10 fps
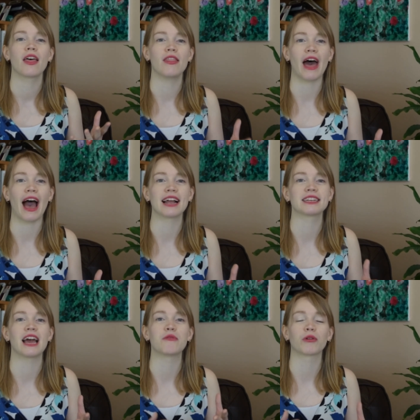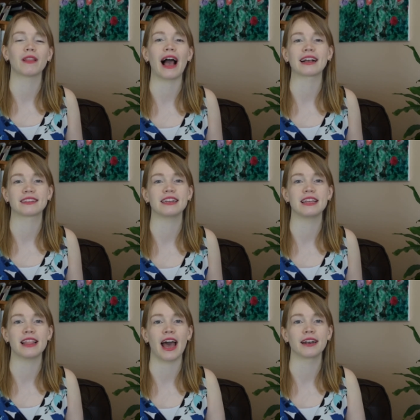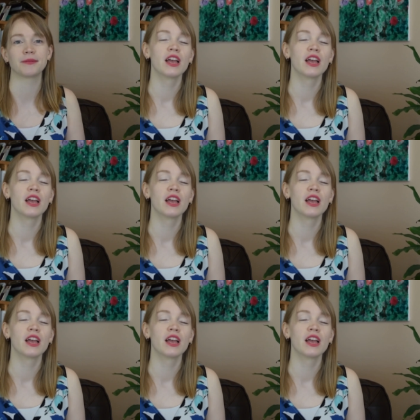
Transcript: that and relaxing in that.